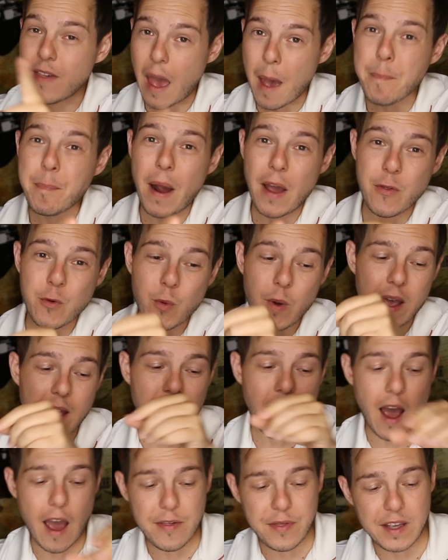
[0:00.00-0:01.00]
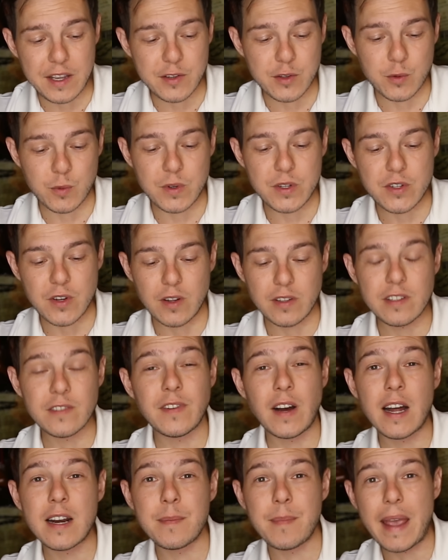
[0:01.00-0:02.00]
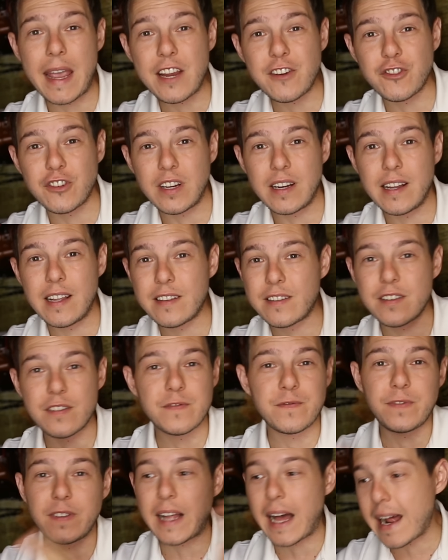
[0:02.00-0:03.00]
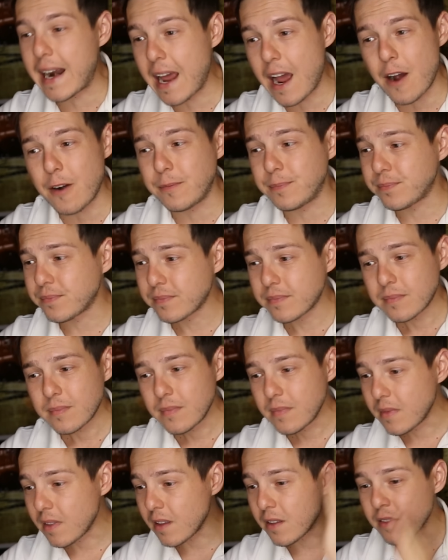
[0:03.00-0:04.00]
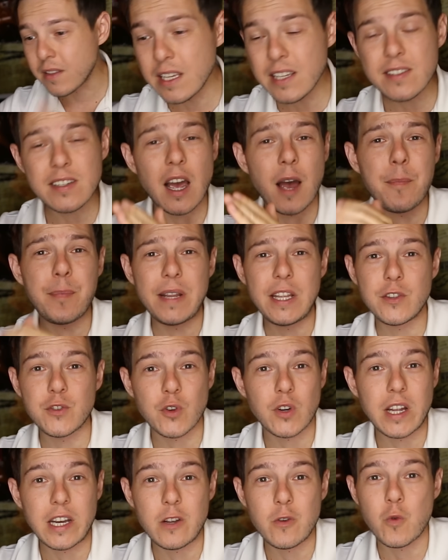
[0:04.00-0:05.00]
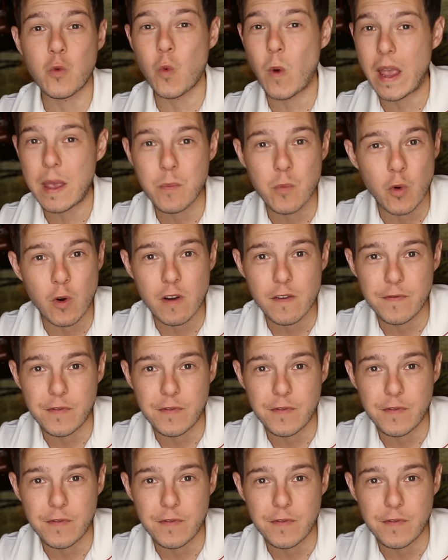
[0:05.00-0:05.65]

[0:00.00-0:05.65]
That, by the way, I think is the result of automation. It's just flat out these companies are getting way more